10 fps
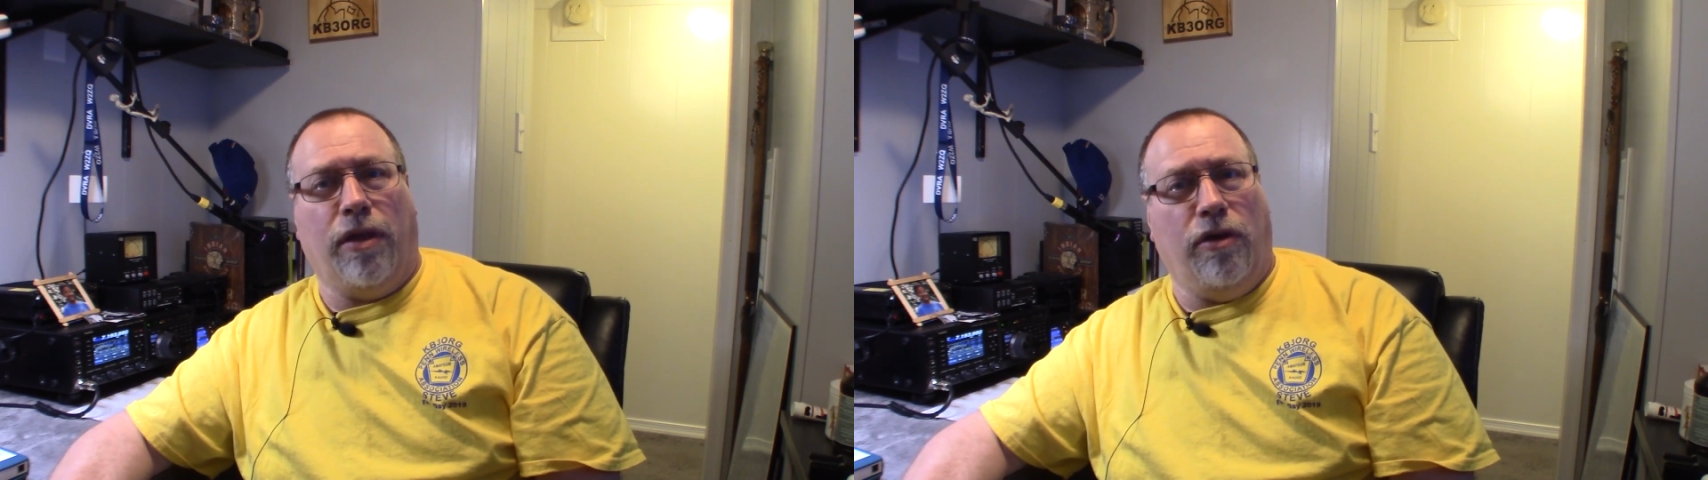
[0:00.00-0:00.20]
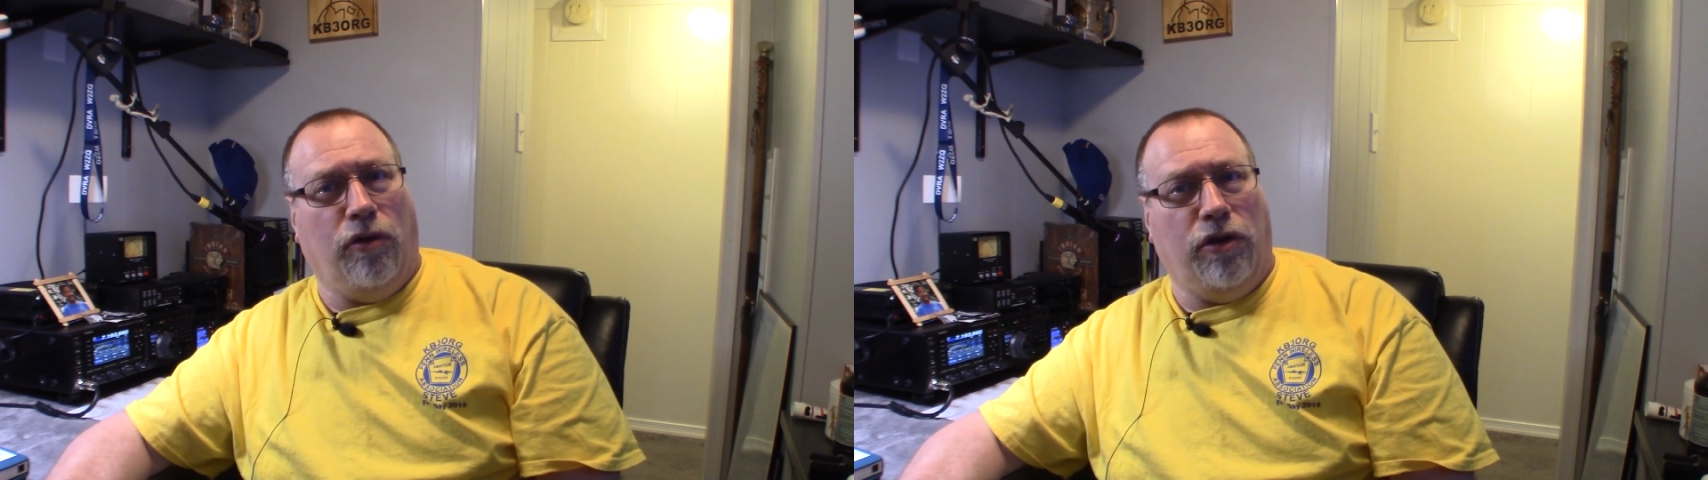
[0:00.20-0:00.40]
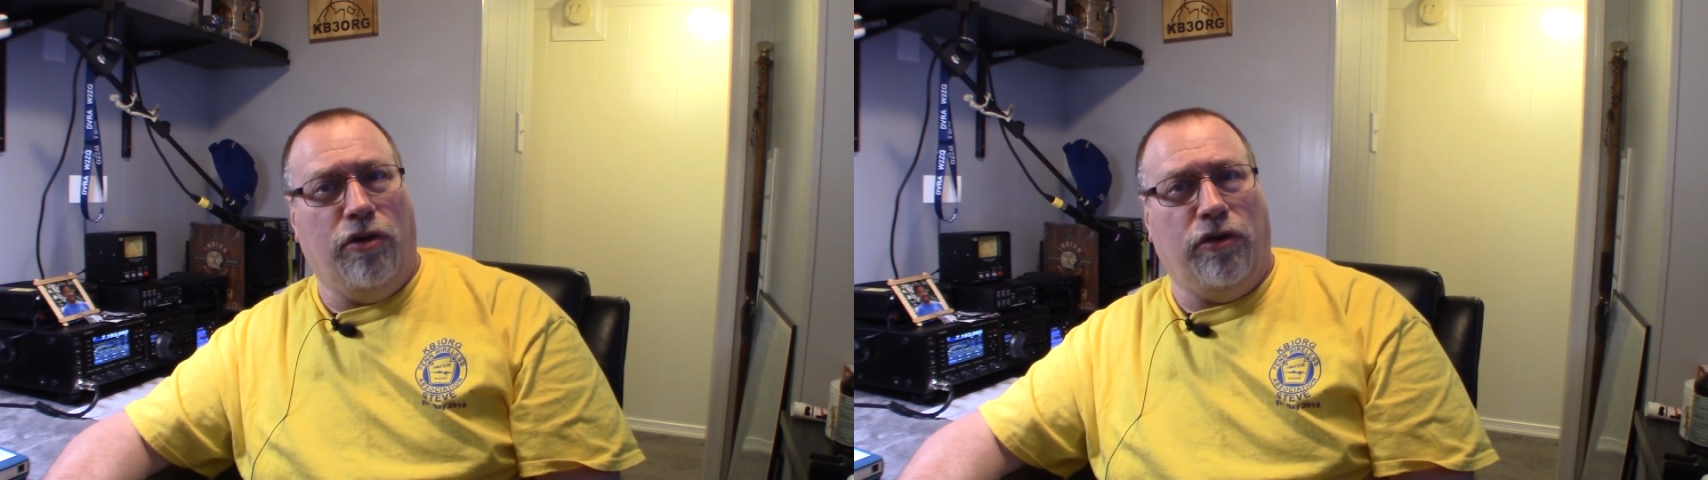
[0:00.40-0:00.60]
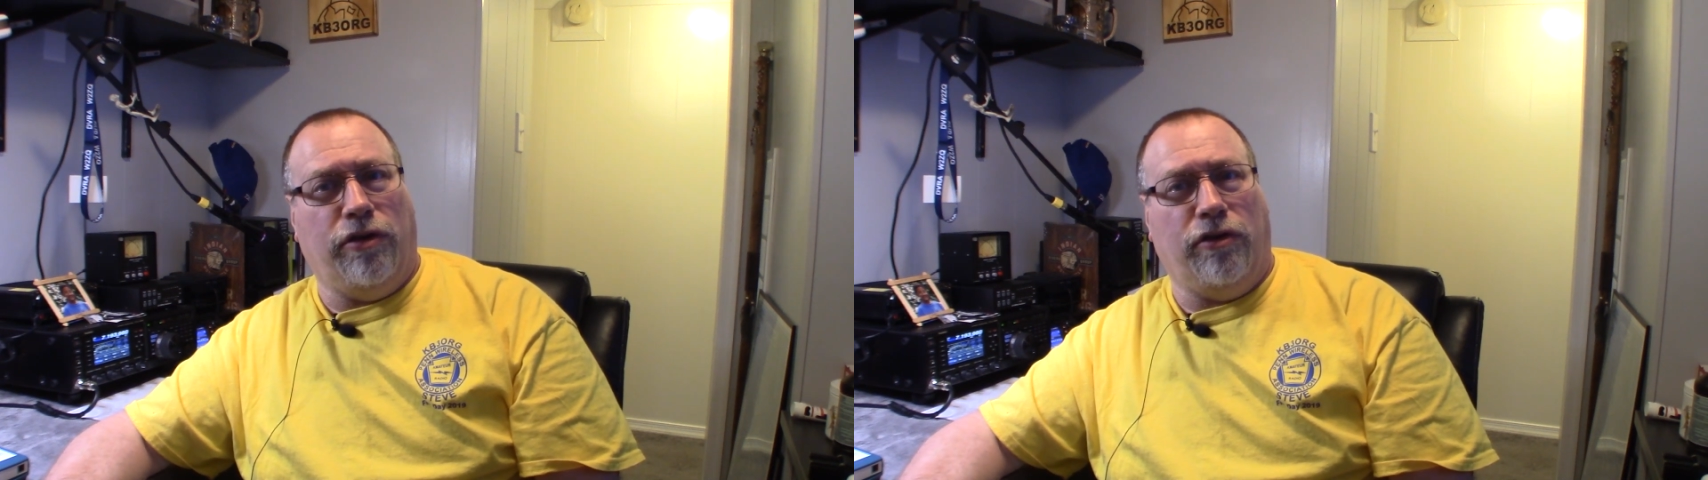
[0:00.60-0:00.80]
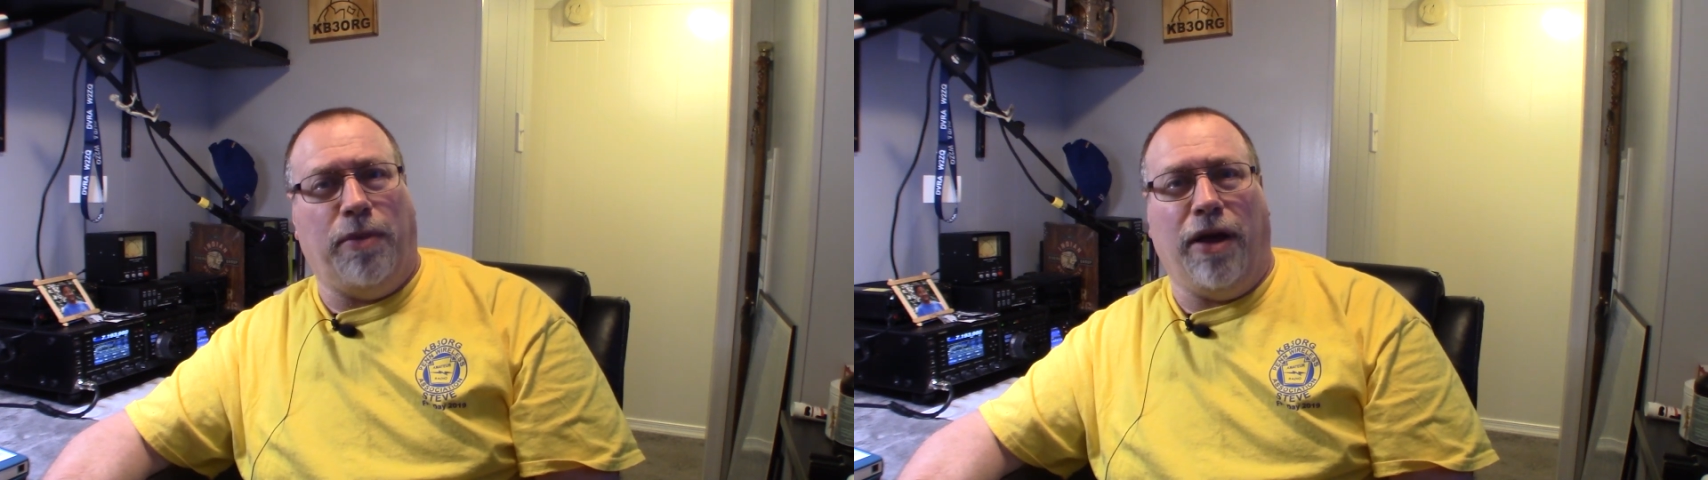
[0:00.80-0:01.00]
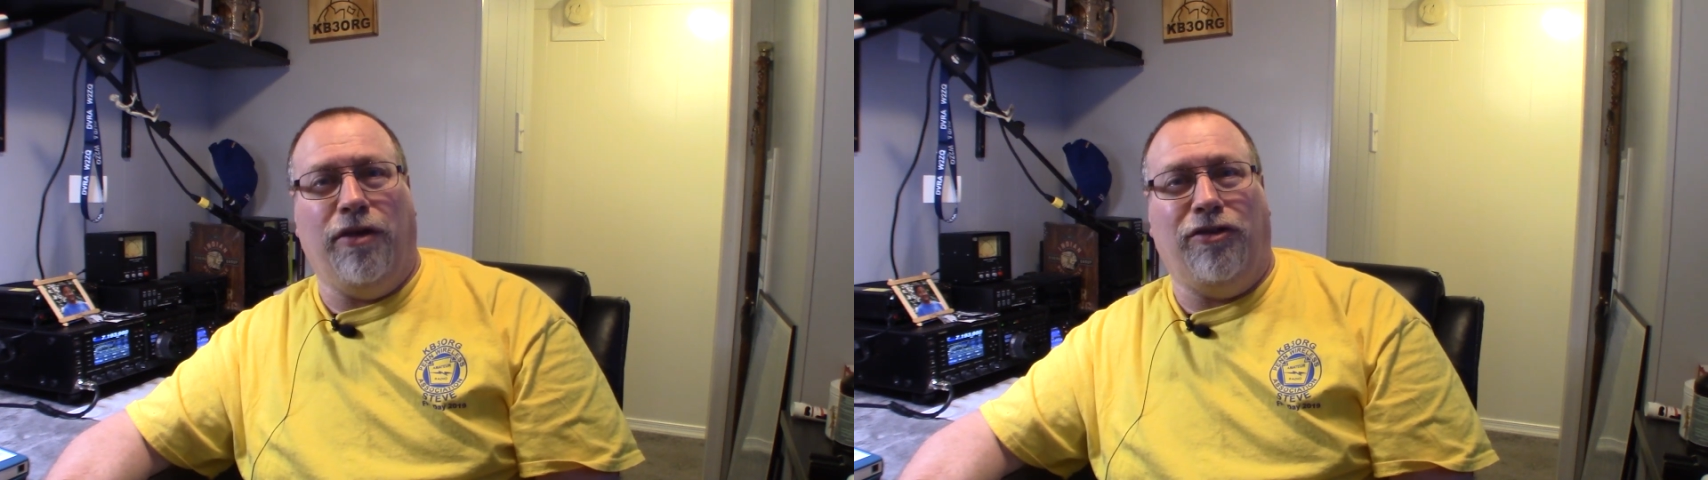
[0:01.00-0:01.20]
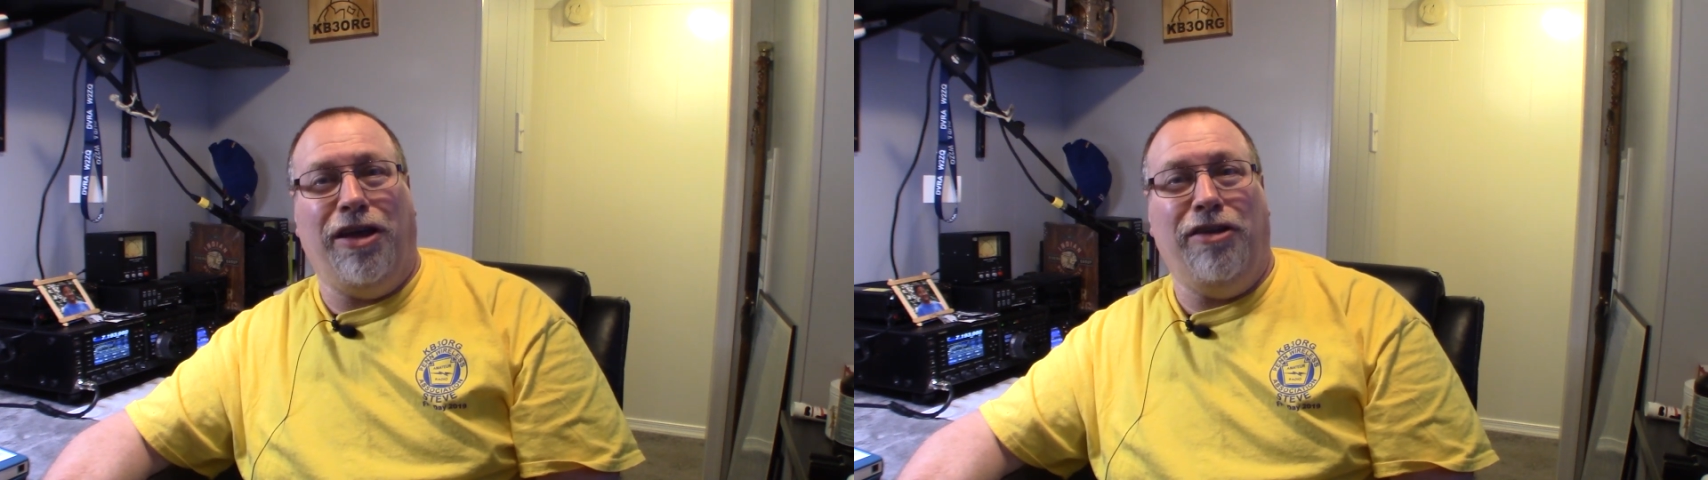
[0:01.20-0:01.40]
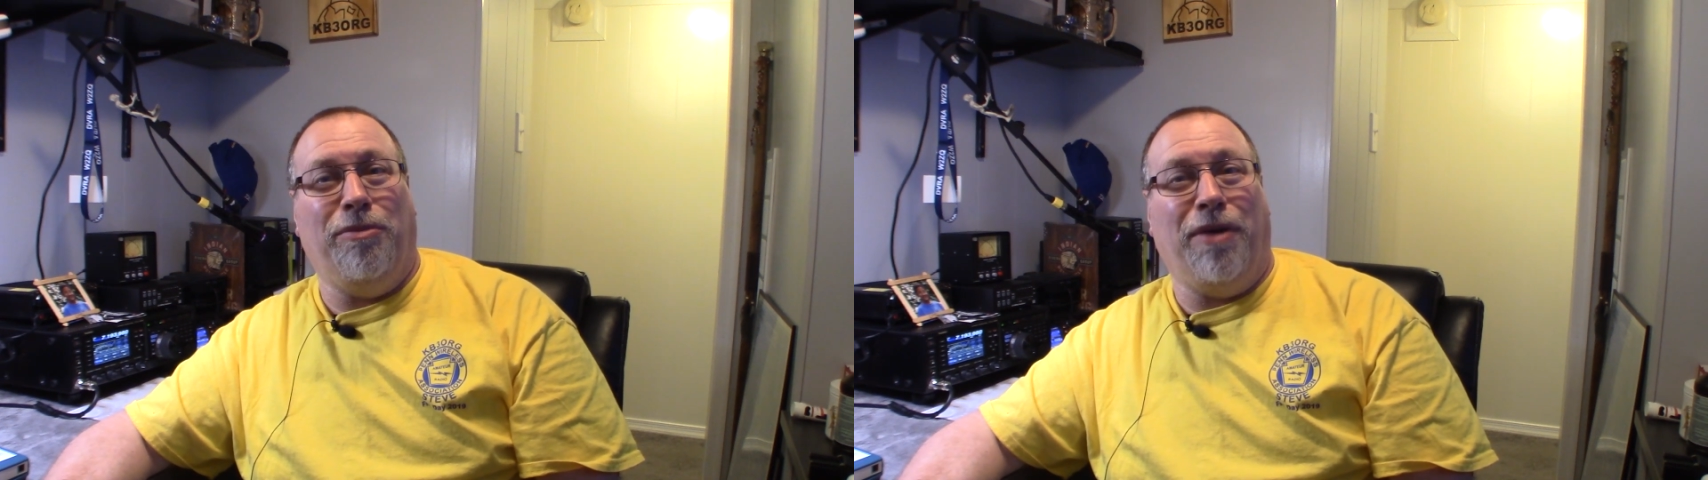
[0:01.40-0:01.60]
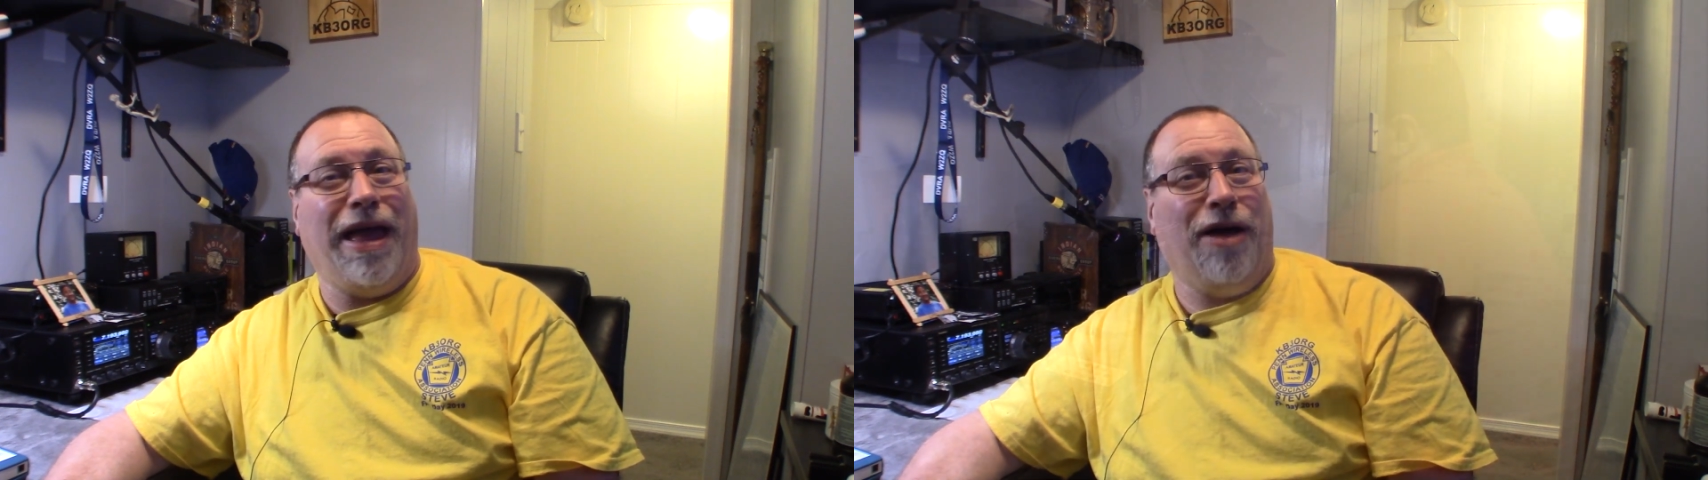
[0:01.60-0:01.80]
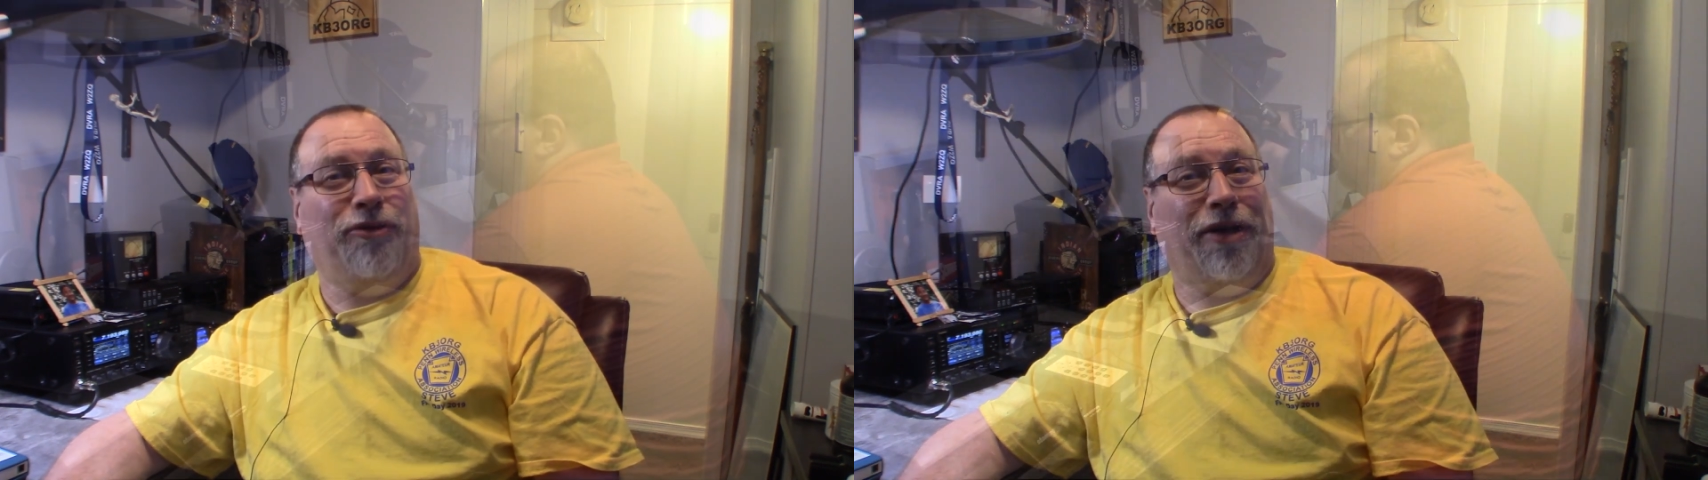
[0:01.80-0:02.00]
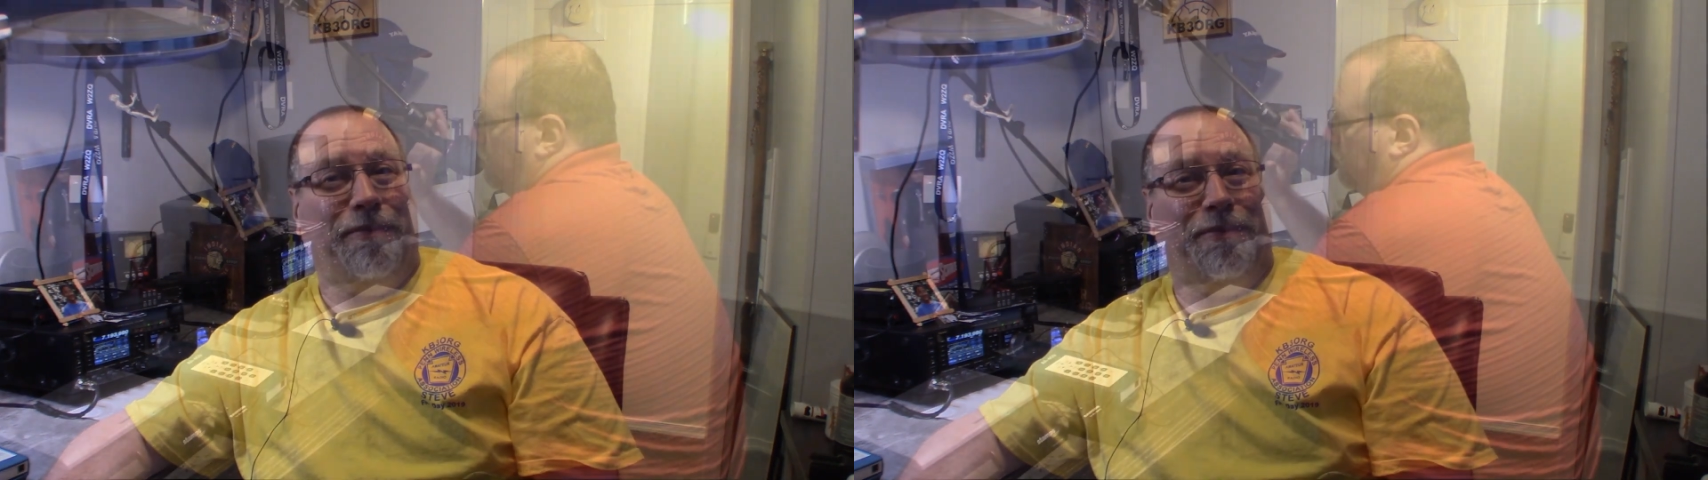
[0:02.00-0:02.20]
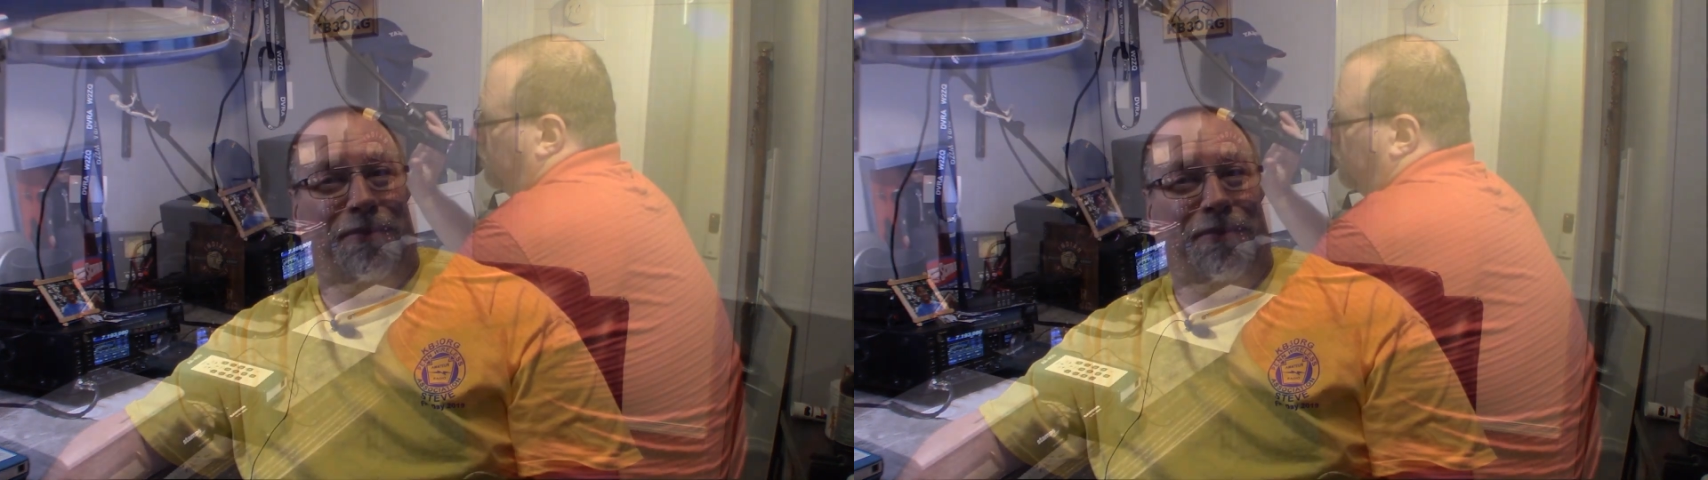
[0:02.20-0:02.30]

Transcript: You'll notice this by the change in my outfit.